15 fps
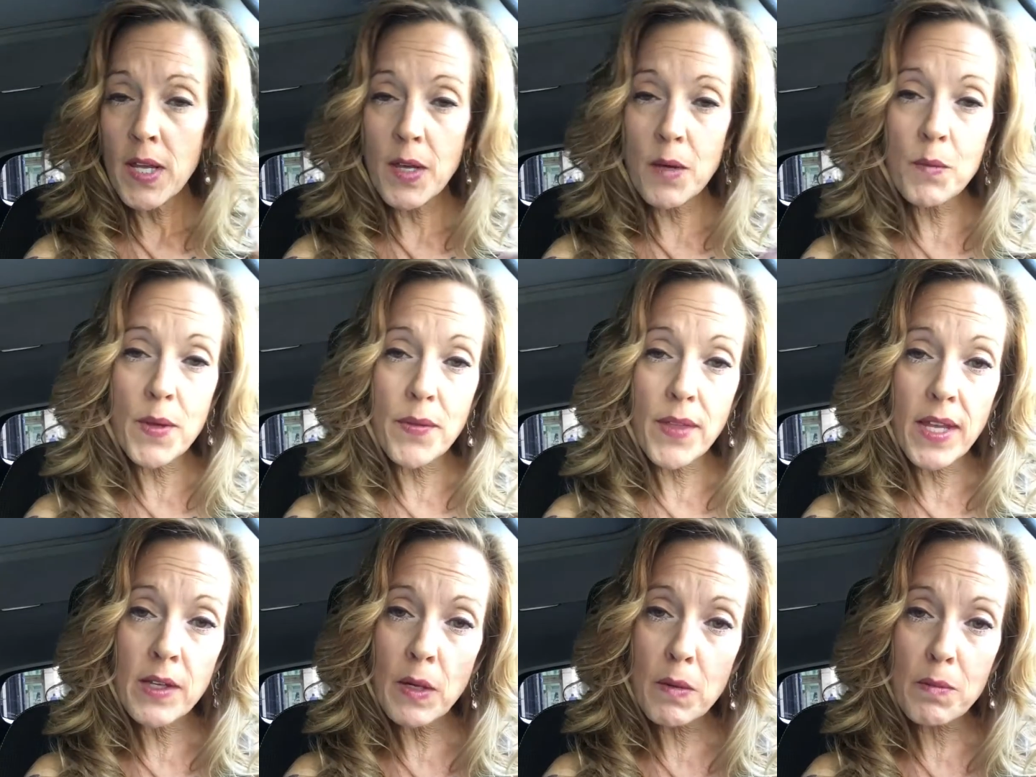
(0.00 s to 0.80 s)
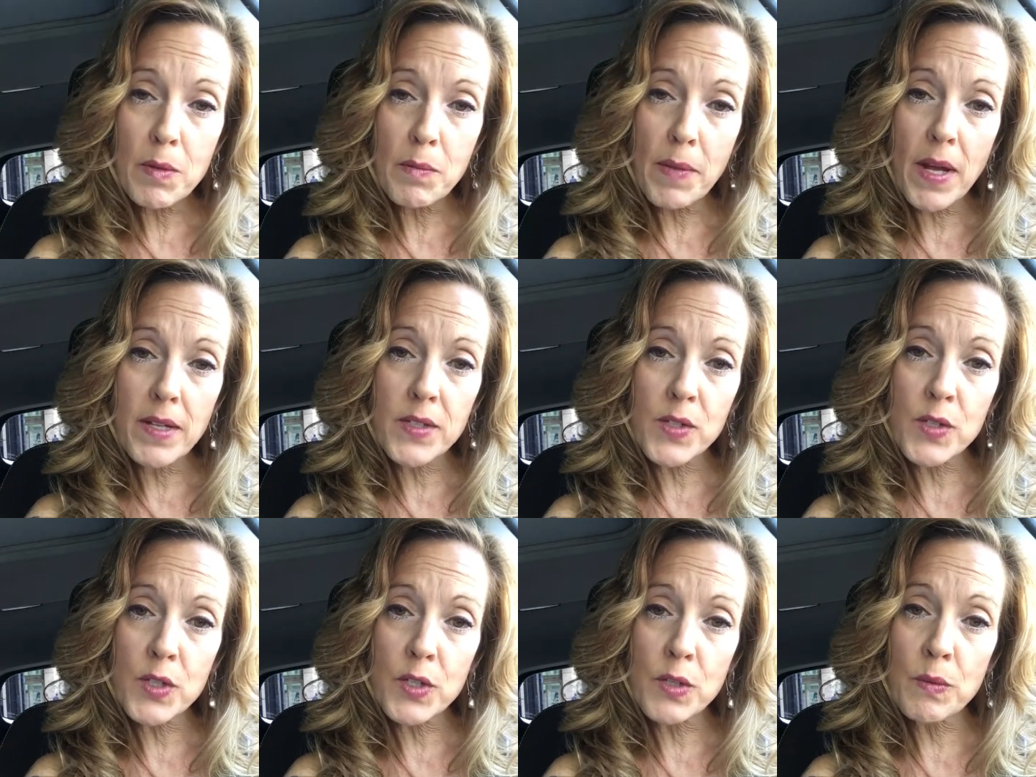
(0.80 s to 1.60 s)
and when they come upon a
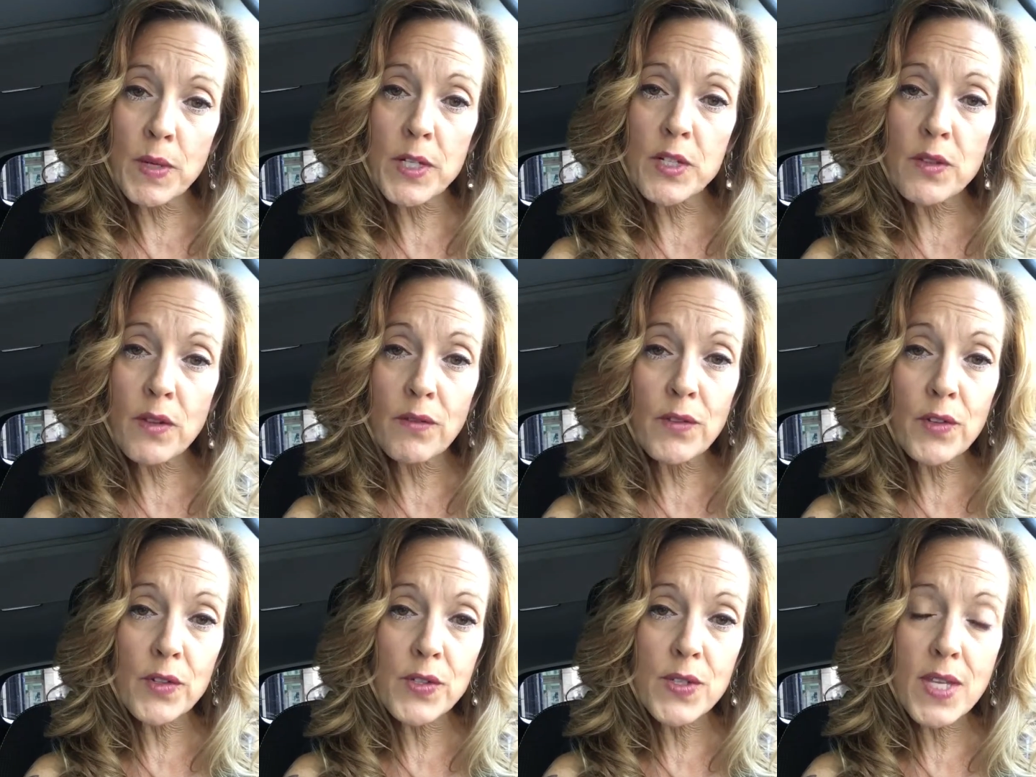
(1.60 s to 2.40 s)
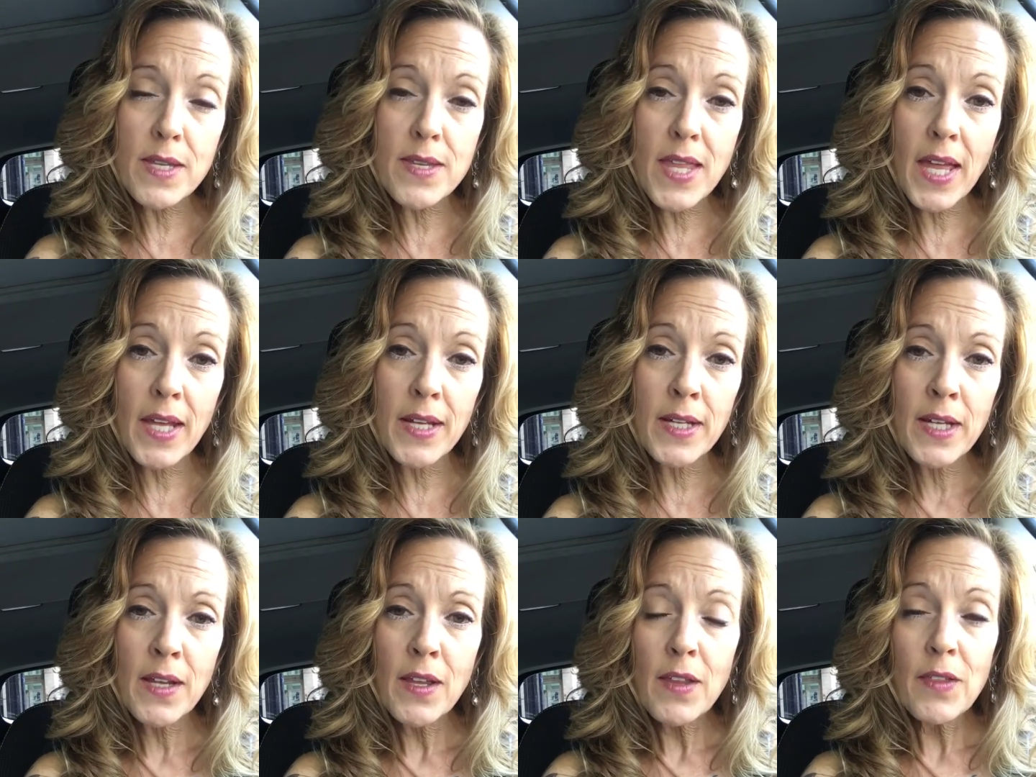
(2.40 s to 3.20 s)
situation, the first thing that
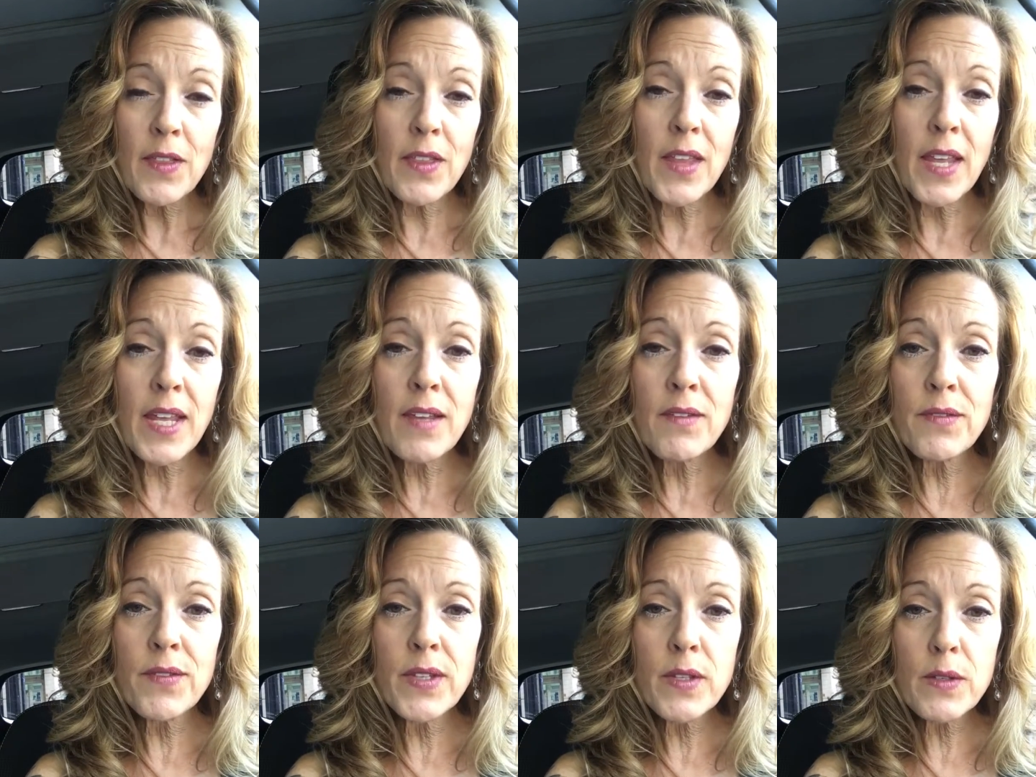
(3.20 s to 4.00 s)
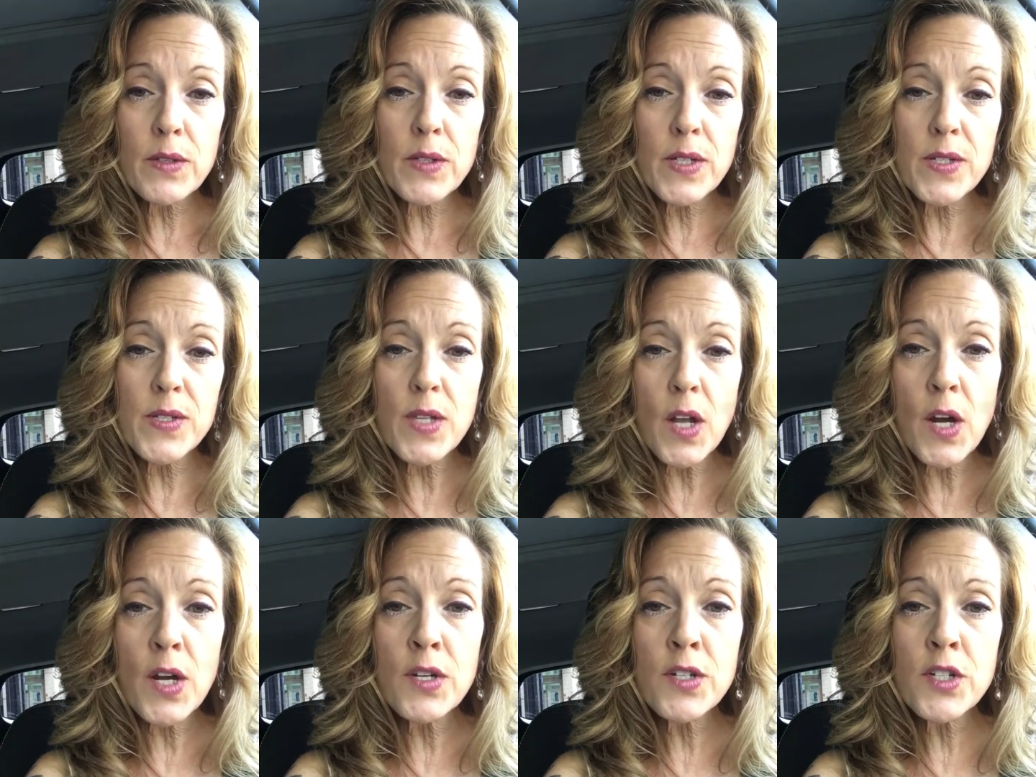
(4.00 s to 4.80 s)
they feel is the
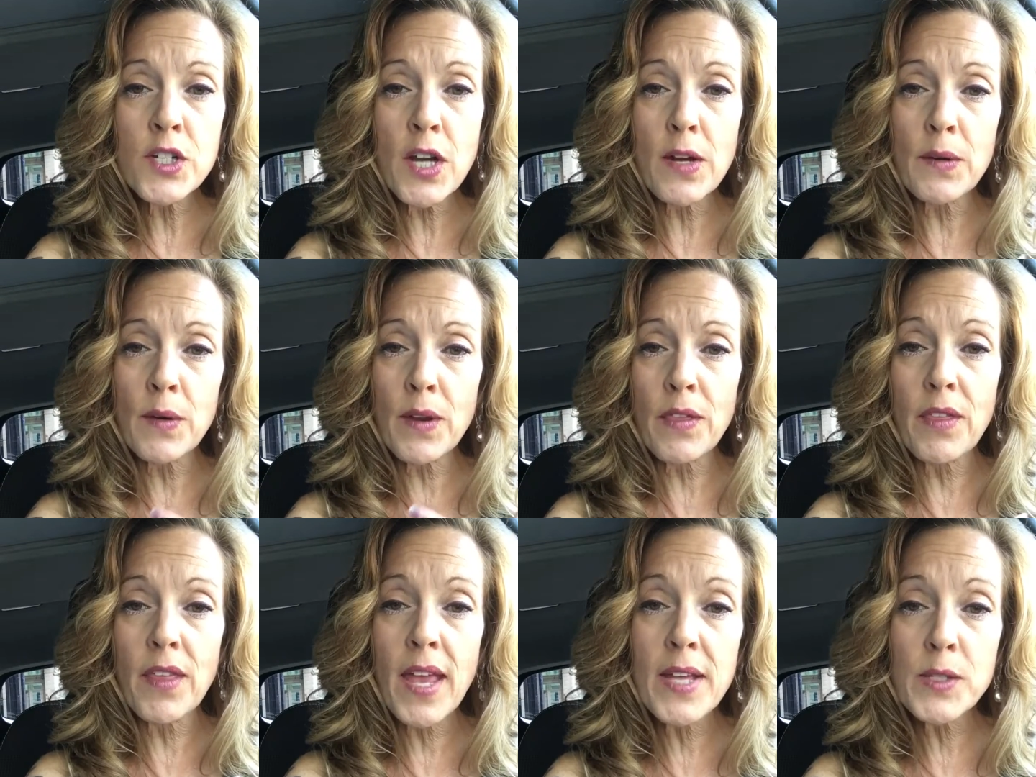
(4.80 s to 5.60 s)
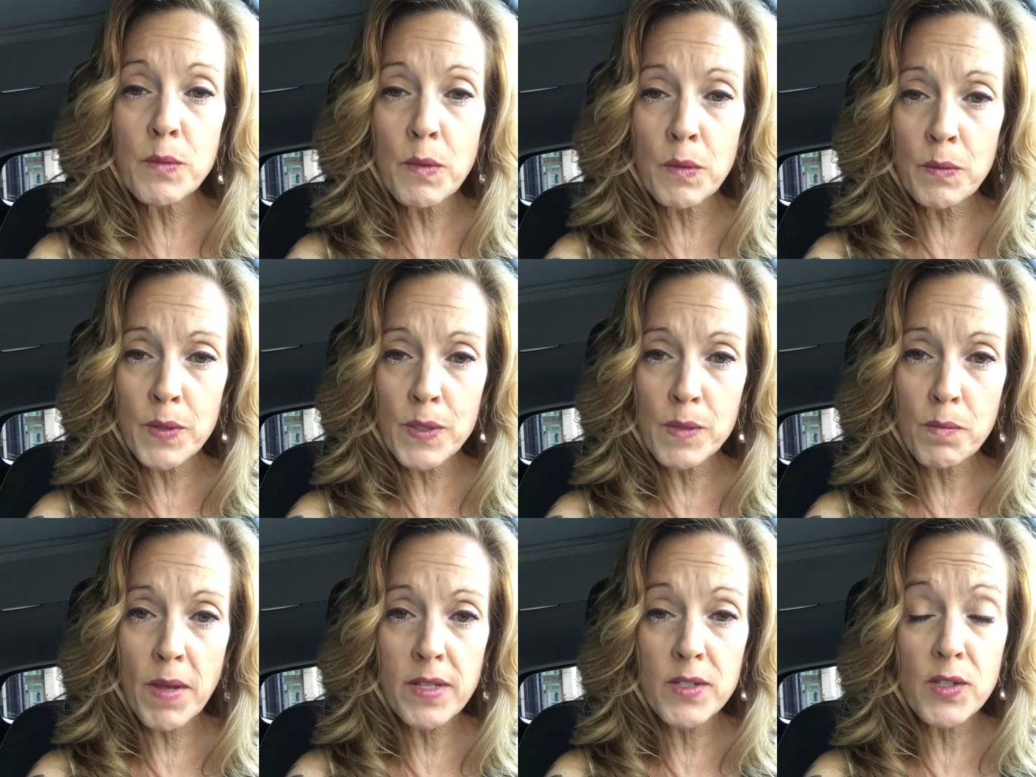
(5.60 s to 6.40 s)
heart chakra. That's what
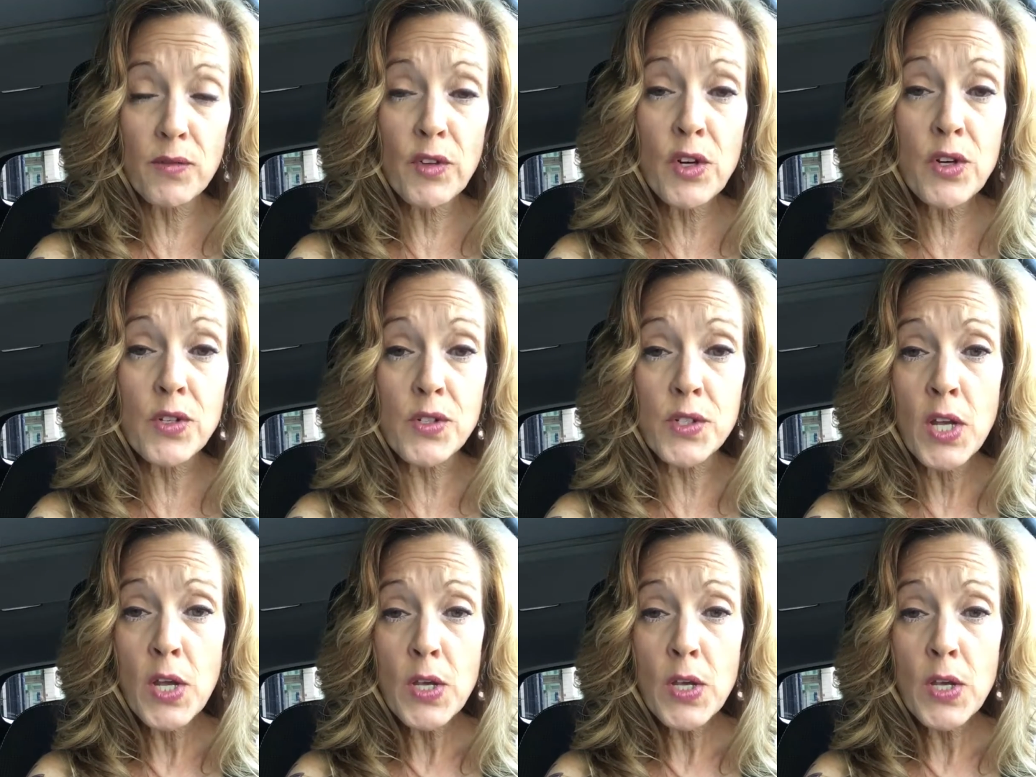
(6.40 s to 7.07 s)
responds first.